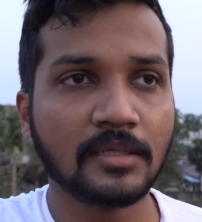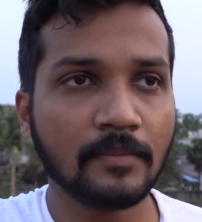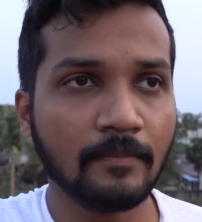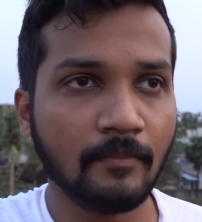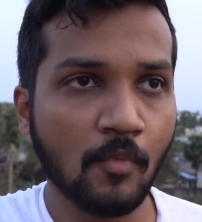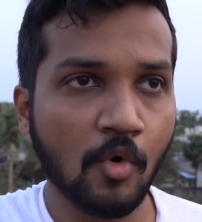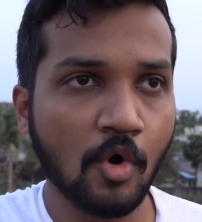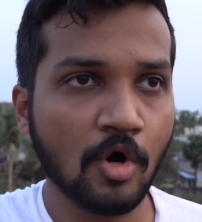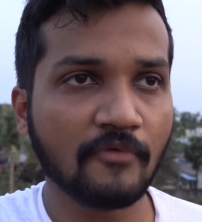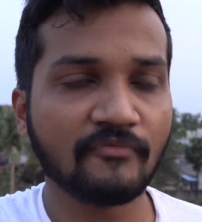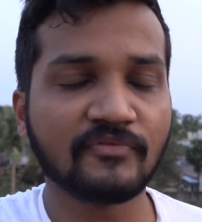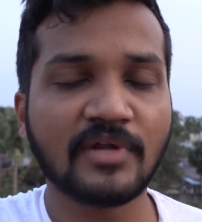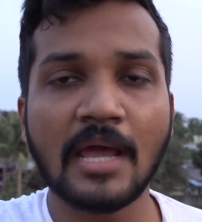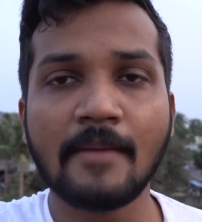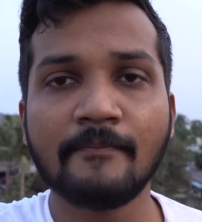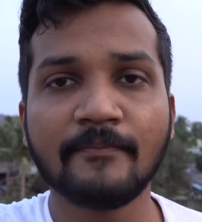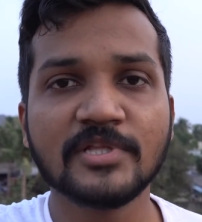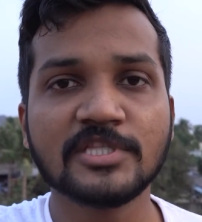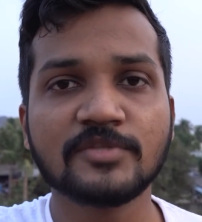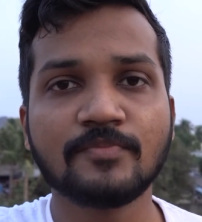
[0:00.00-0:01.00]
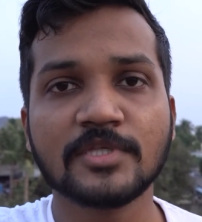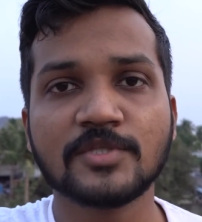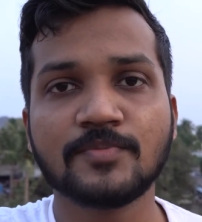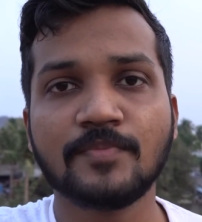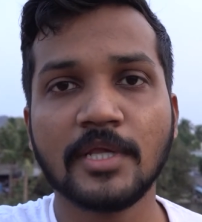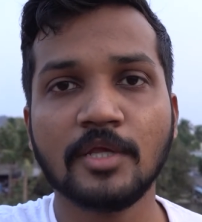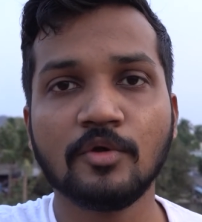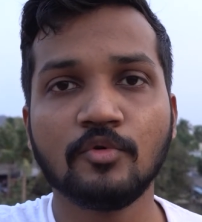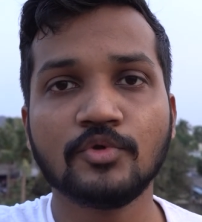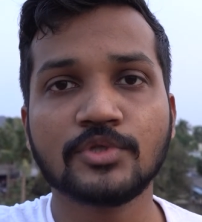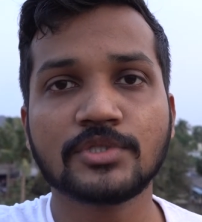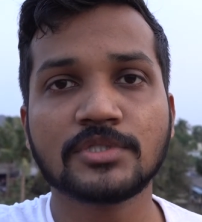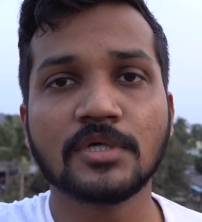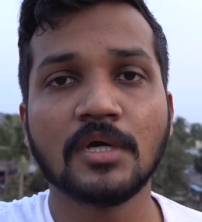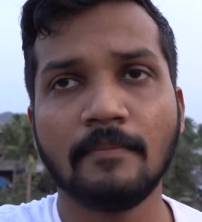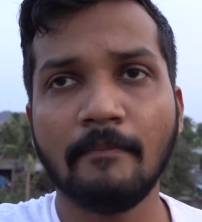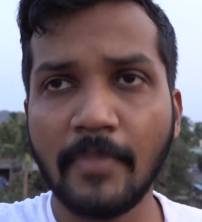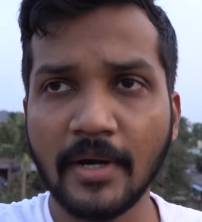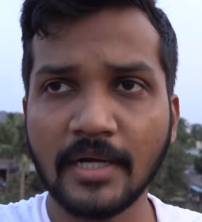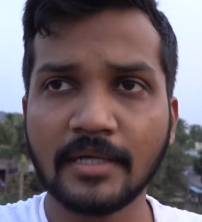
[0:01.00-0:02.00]
More of tampons must be used.
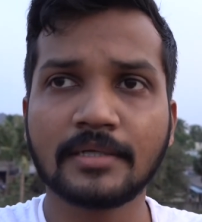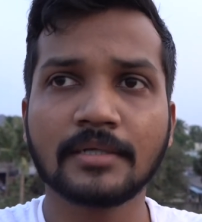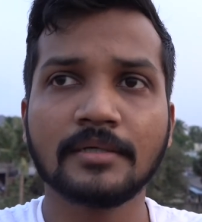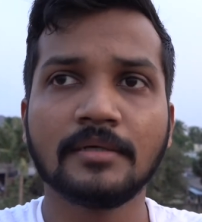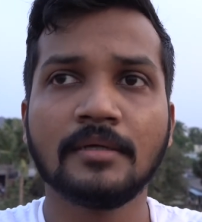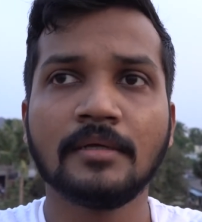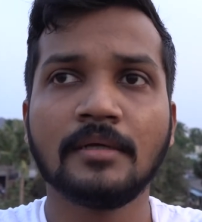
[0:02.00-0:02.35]
But